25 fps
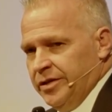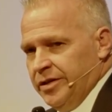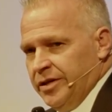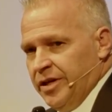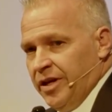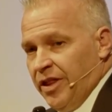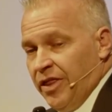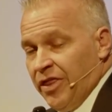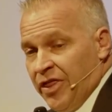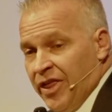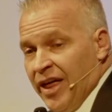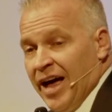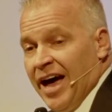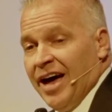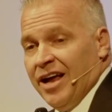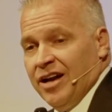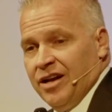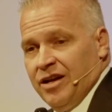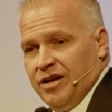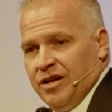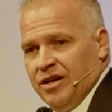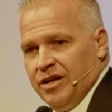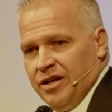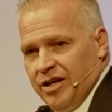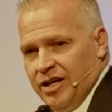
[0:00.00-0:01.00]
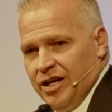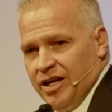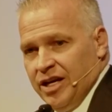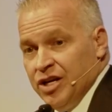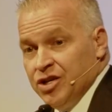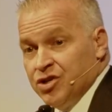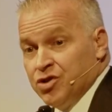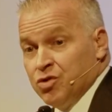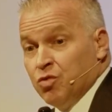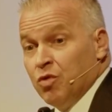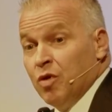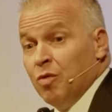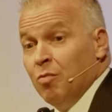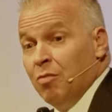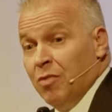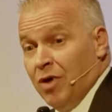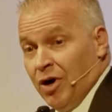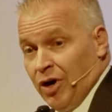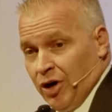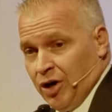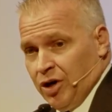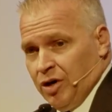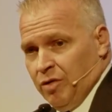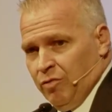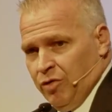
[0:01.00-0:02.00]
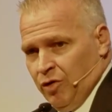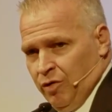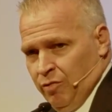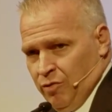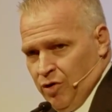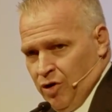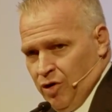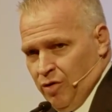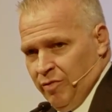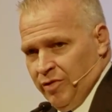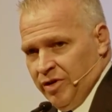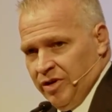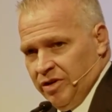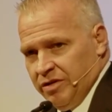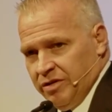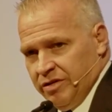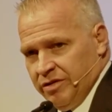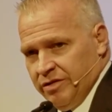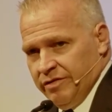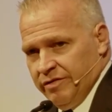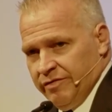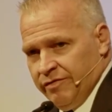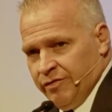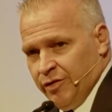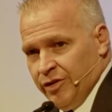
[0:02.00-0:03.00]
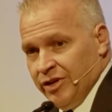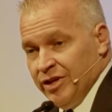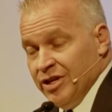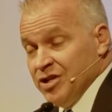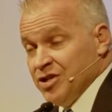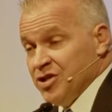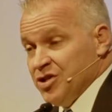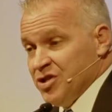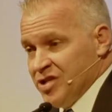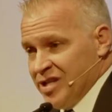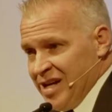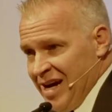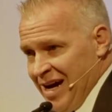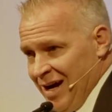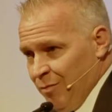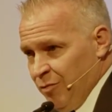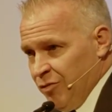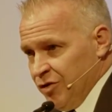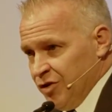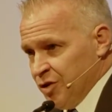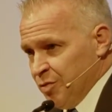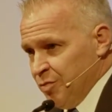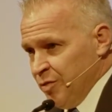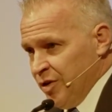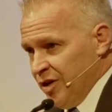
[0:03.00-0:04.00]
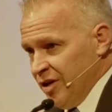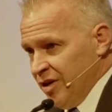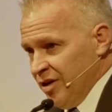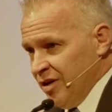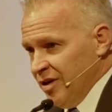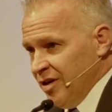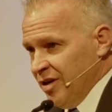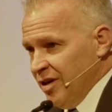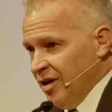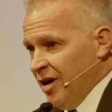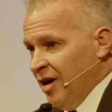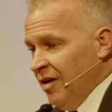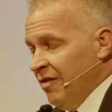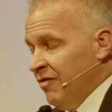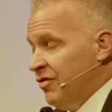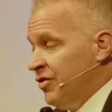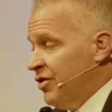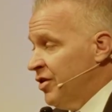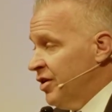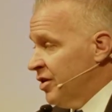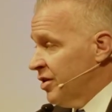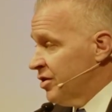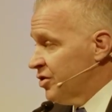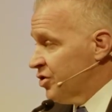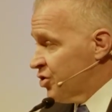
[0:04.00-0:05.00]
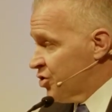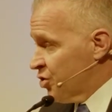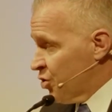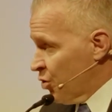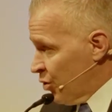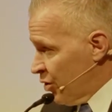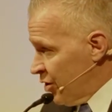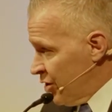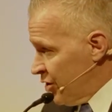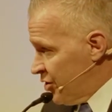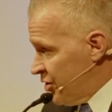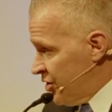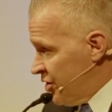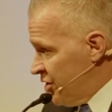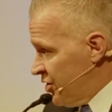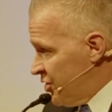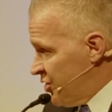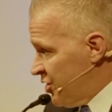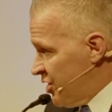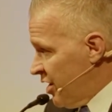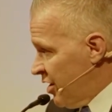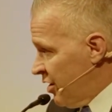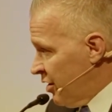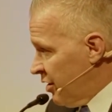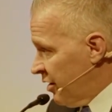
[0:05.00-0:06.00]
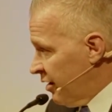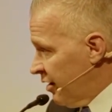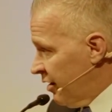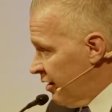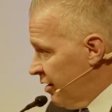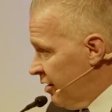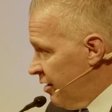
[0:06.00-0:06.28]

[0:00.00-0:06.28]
That is a remarkable moment for the establishment of the Sorensen Center